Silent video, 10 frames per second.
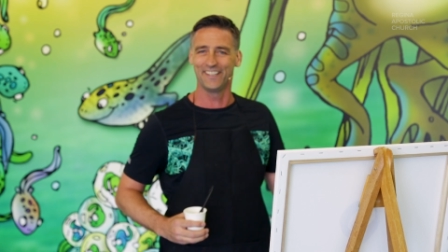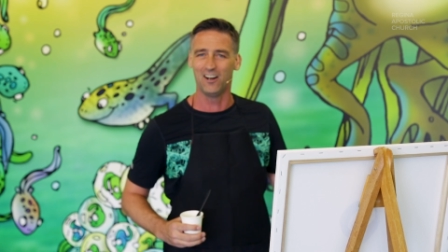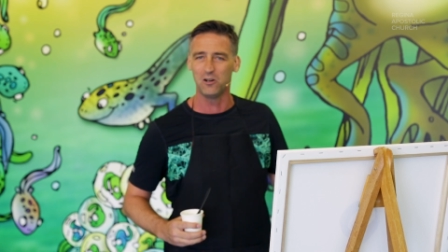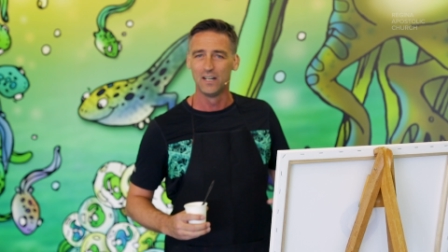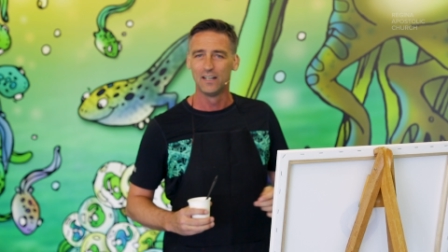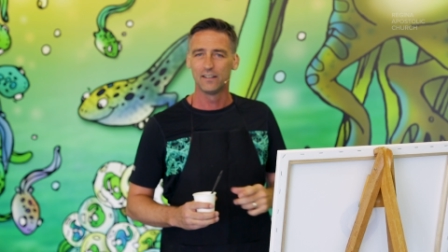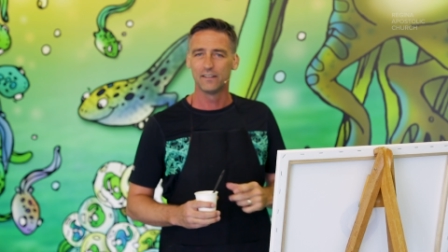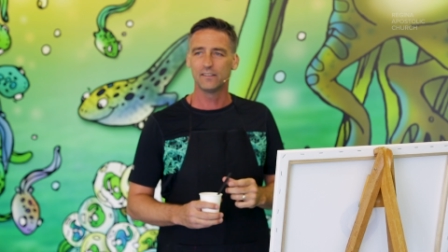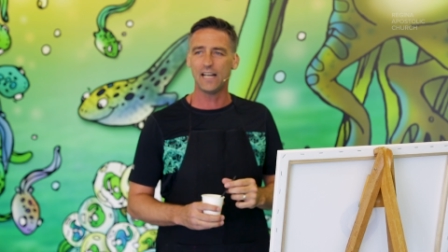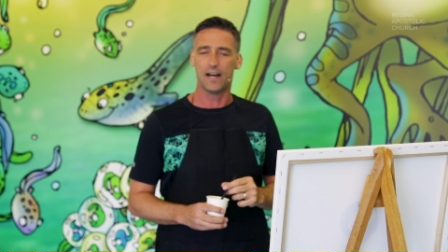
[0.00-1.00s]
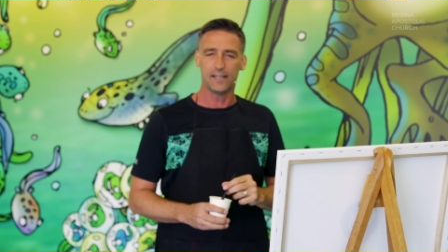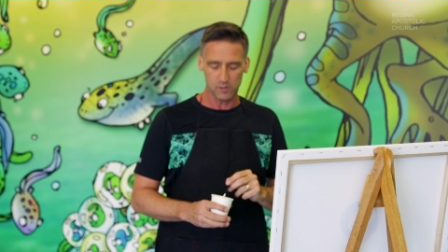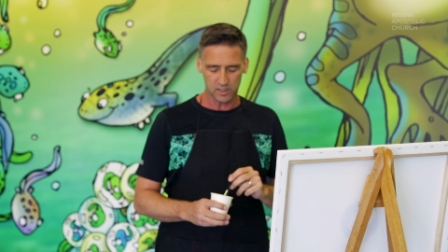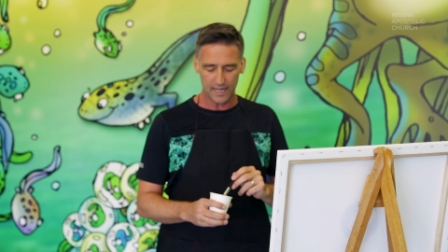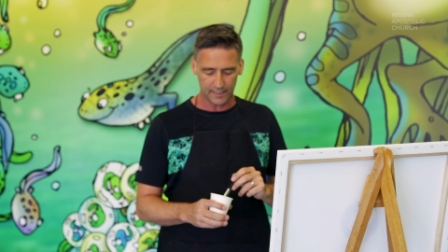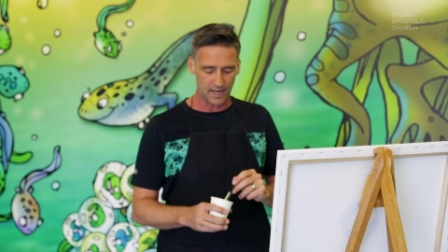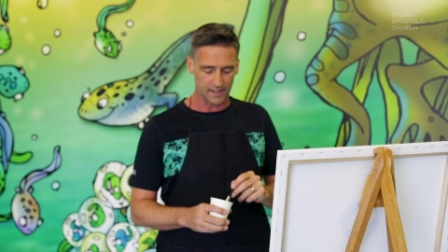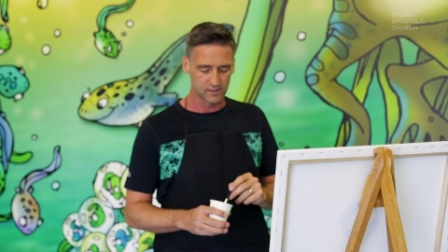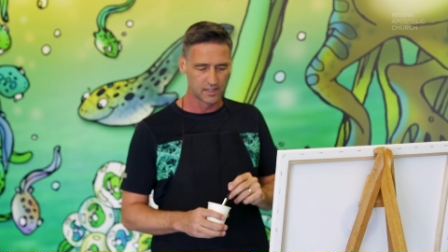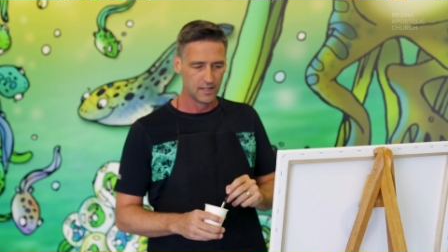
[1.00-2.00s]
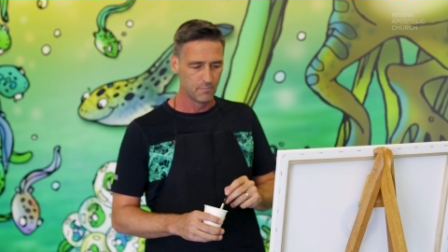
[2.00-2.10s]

you know. Yeah, he was like us.